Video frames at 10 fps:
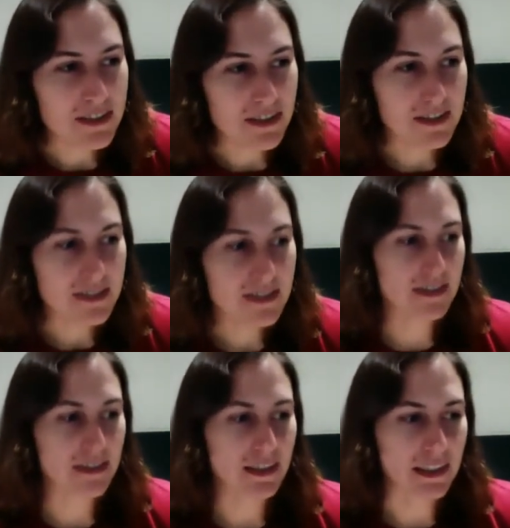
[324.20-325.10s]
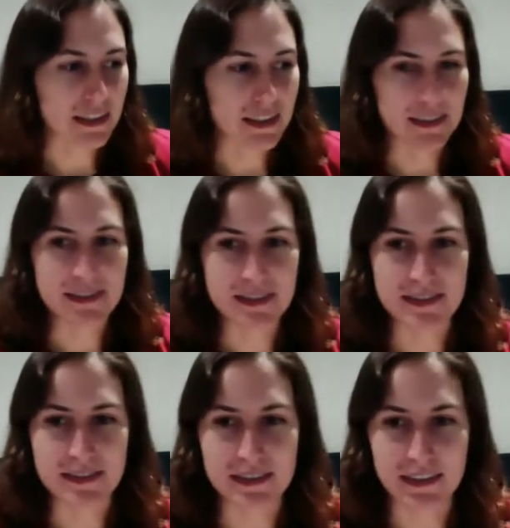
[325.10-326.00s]
these things
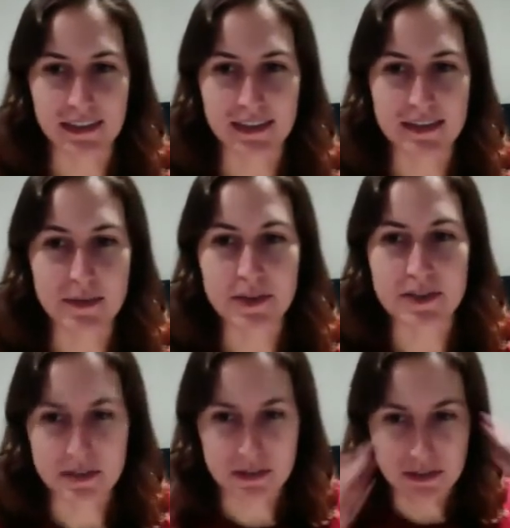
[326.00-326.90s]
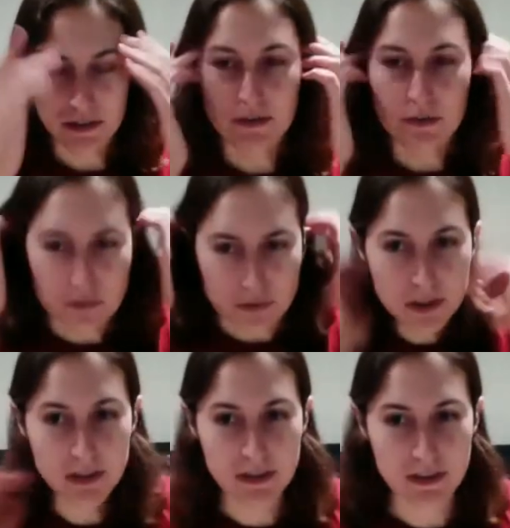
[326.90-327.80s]
are like some of these are sort of
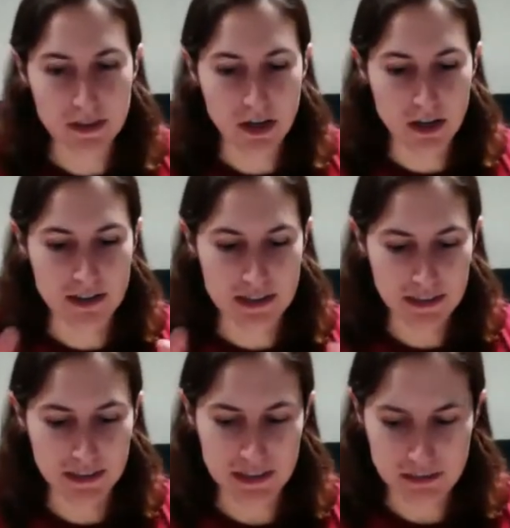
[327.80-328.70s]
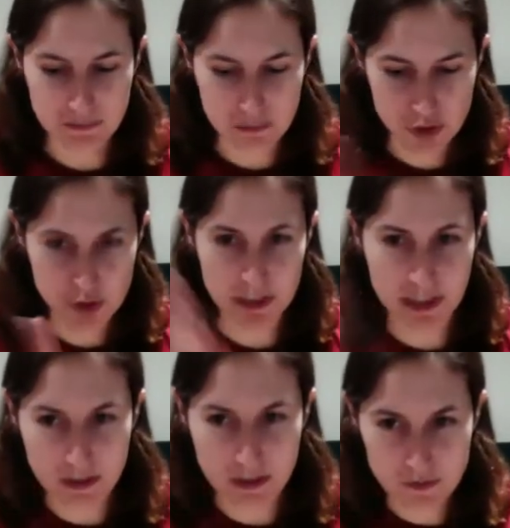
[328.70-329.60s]
constantly shooting
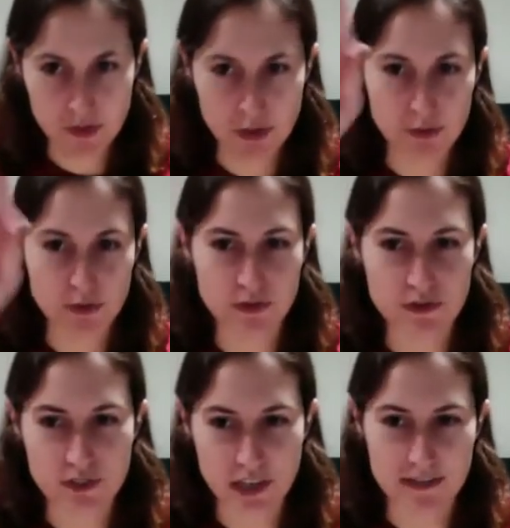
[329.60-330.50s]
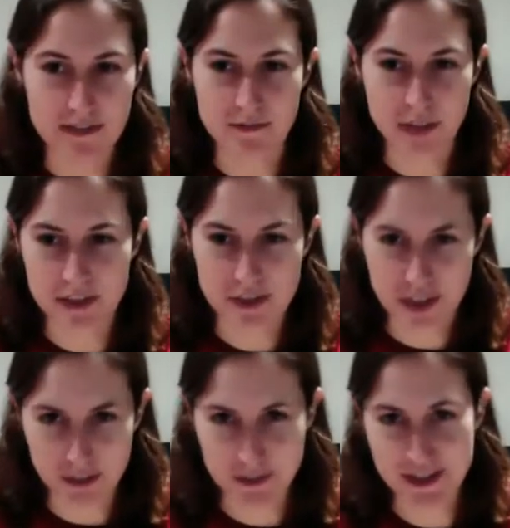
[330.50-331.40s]
out huge jets of
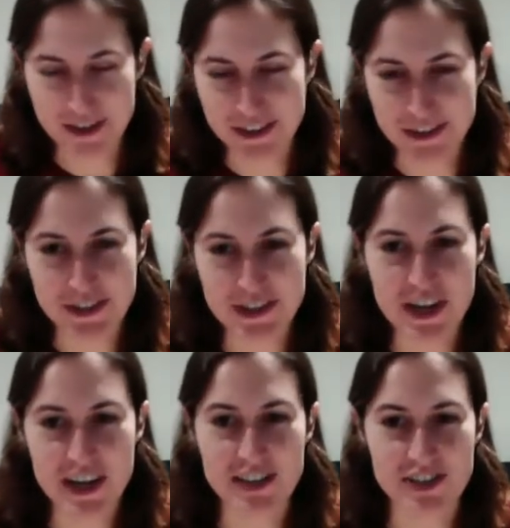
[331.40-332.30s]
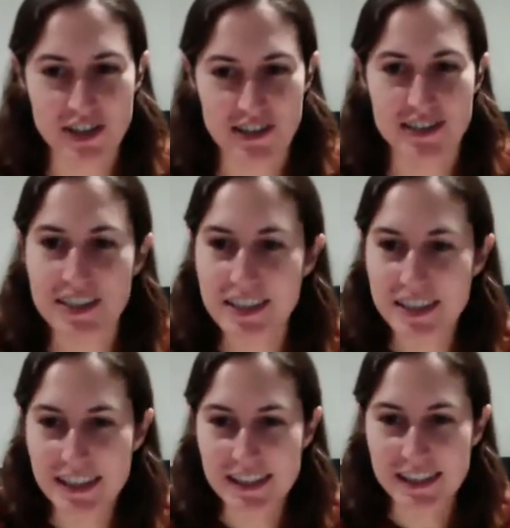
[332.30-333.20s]
energetic material. So they're not just
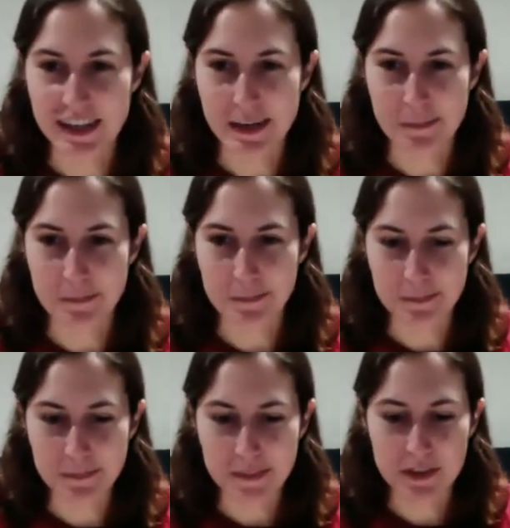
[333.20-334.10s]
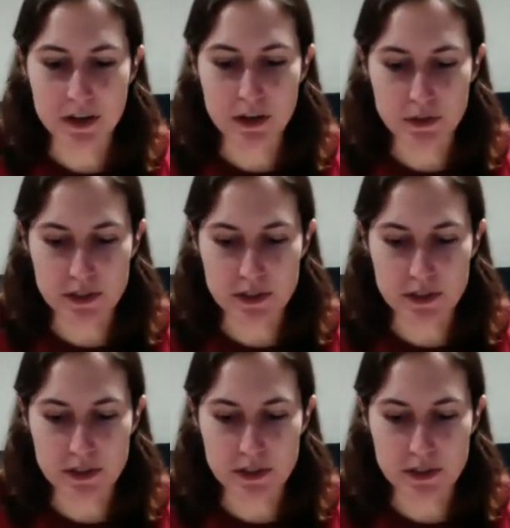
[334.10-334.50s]
they're not always